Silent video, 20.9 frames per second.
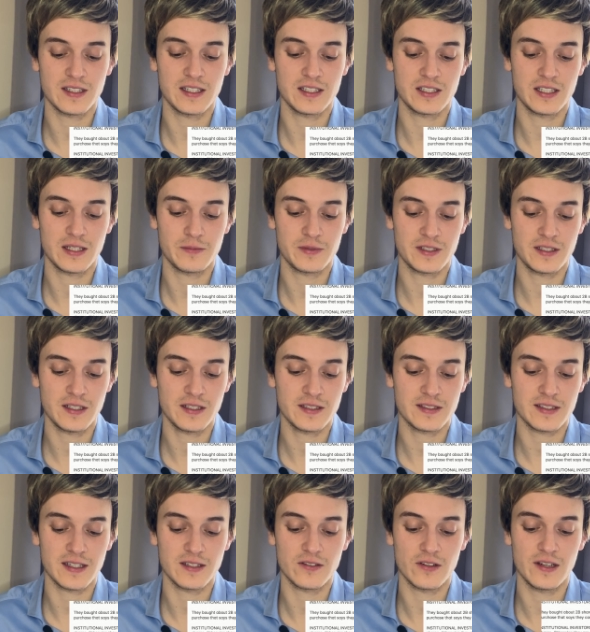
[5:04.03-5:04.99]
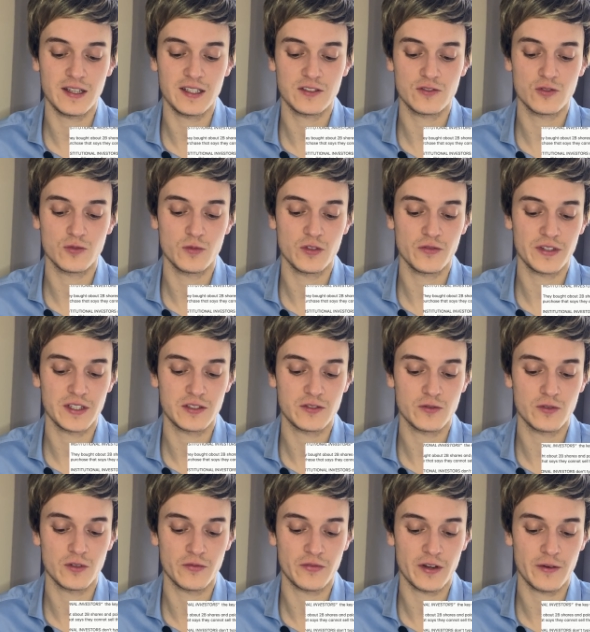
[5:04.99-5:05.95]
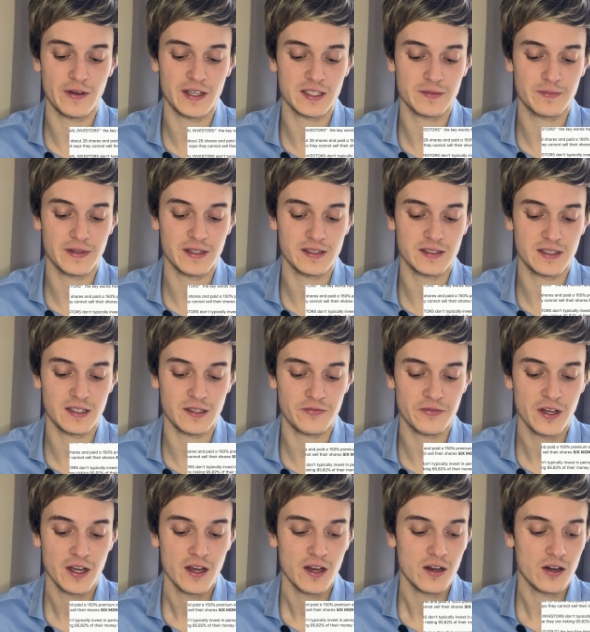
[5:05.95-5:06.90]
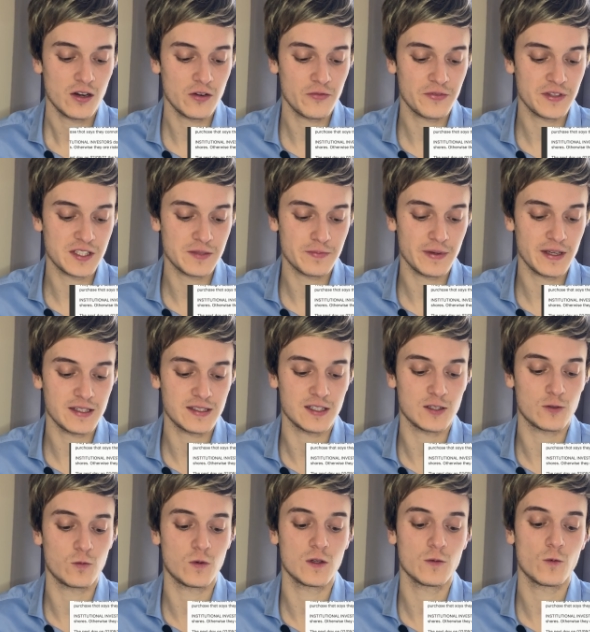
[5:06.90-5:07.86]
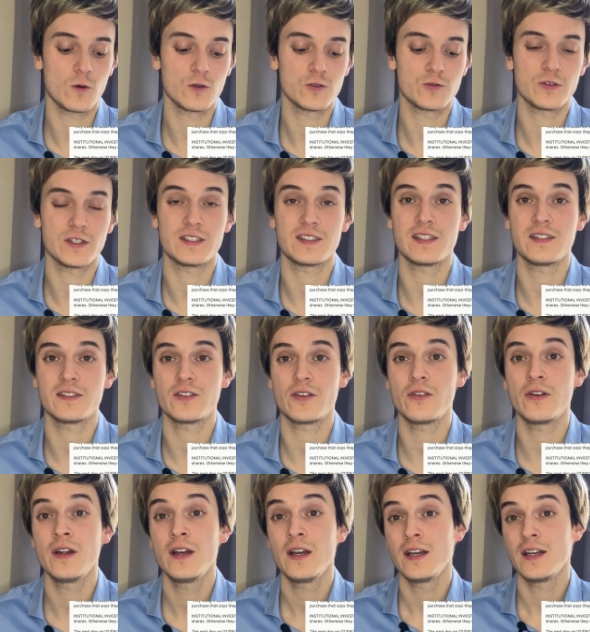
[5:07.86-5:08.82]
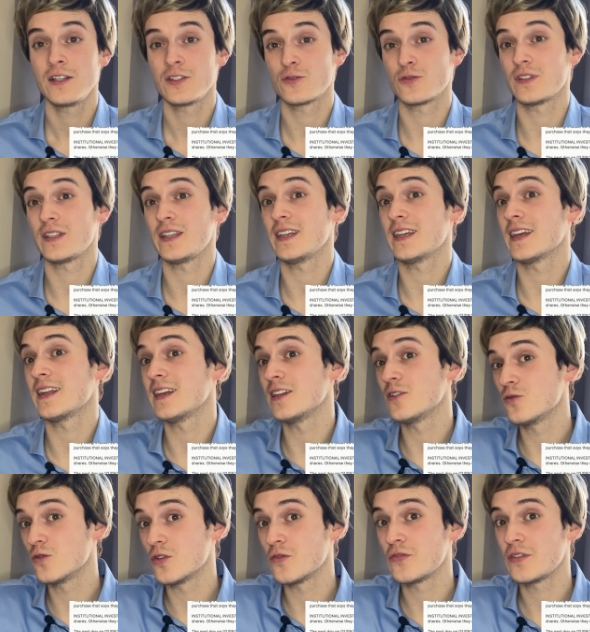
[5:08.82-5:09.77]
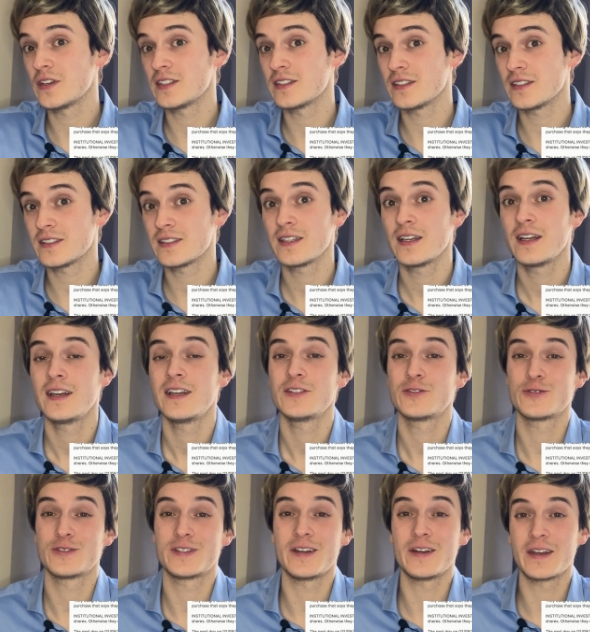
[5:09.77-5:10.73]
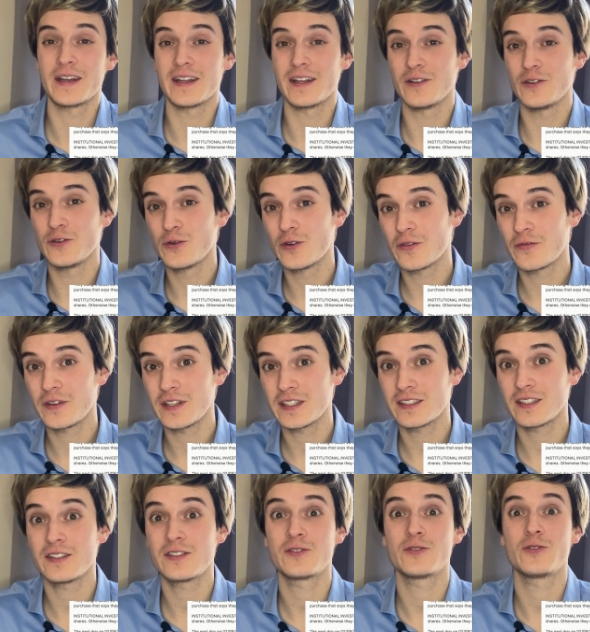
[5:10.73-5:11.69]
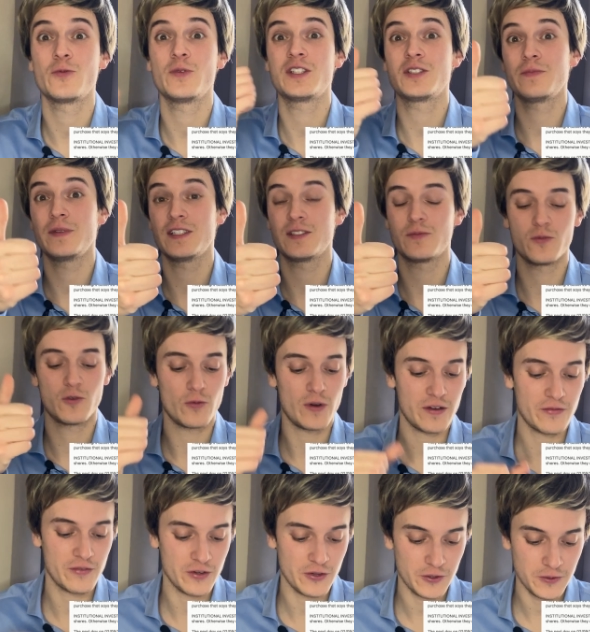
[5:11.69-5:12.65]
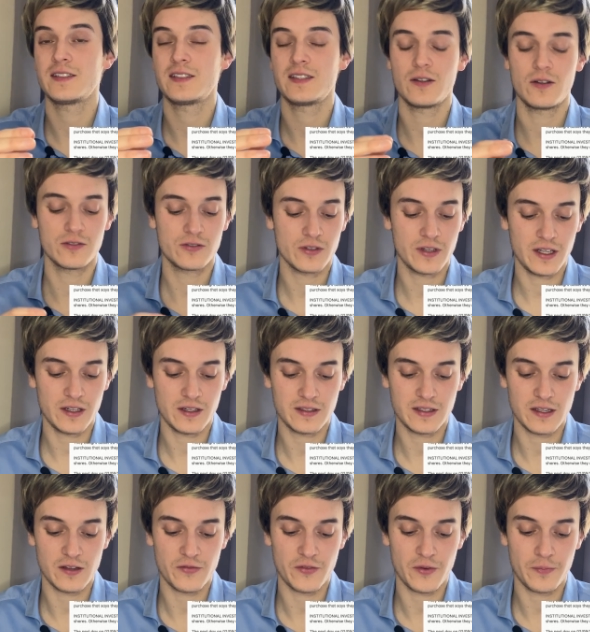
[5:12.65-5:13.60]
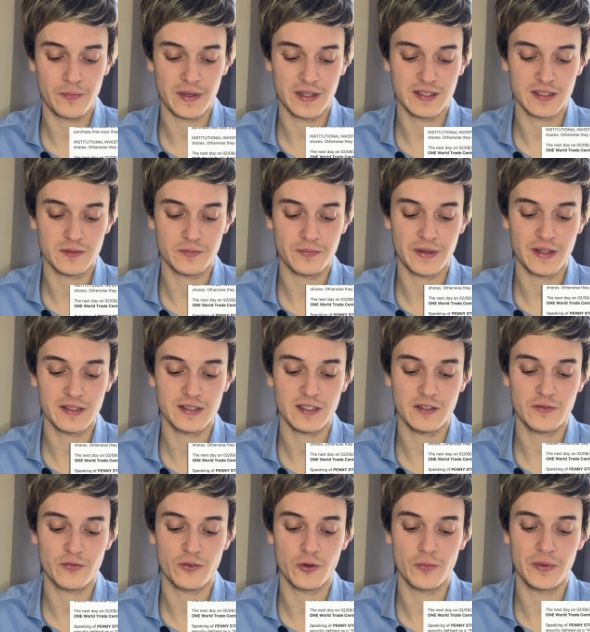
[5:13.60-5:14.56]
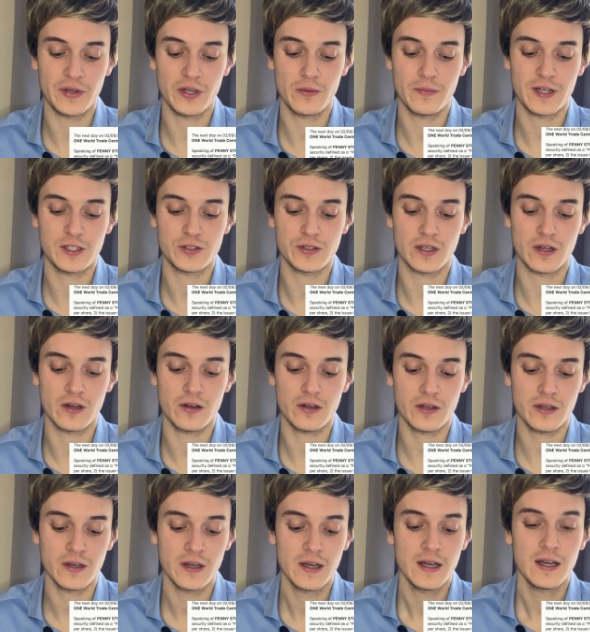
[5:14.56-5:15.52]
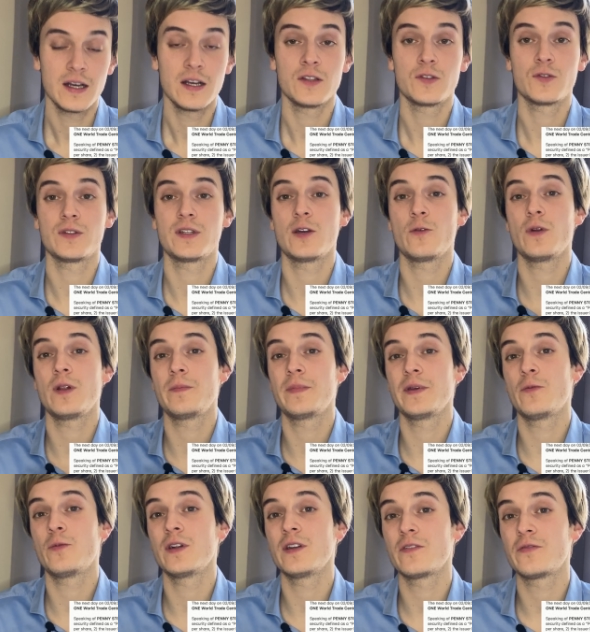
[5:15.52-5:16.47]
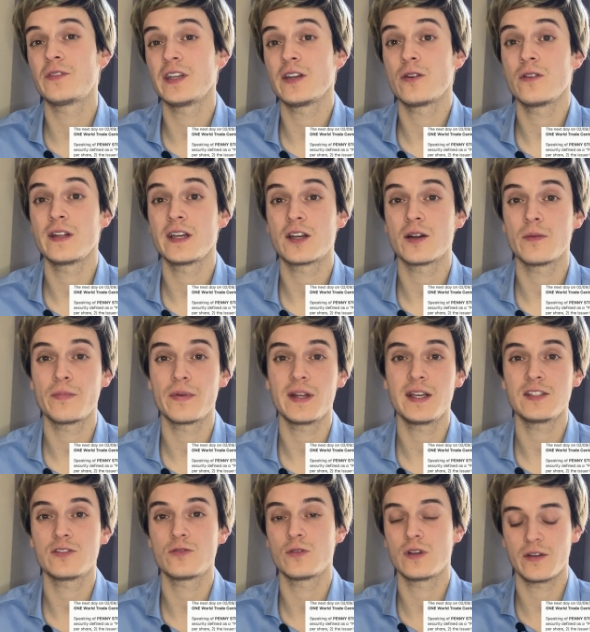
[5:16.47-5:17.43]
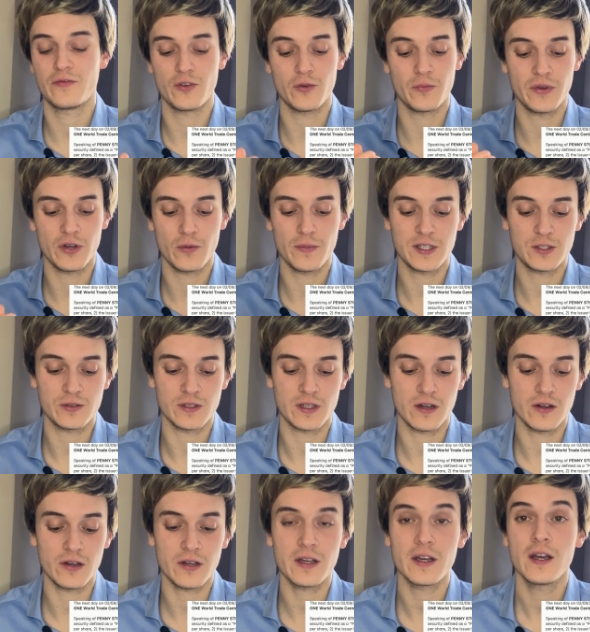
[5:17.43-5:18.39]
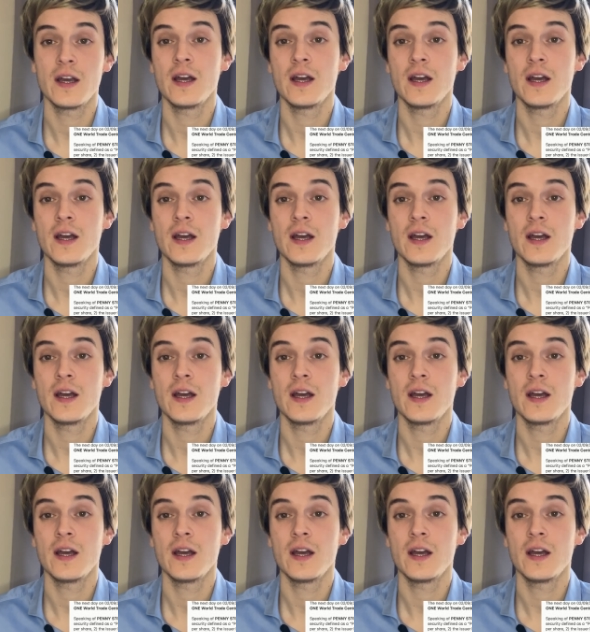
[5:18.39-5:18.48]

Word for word: HCMC signed the lease to move into a very expensive office space at One World Trade Center. So they're getting new offices. So which means more revenue. See also here that they have a patent pending for a biometric lock. So they will be one of the only companies who have the biometric lock.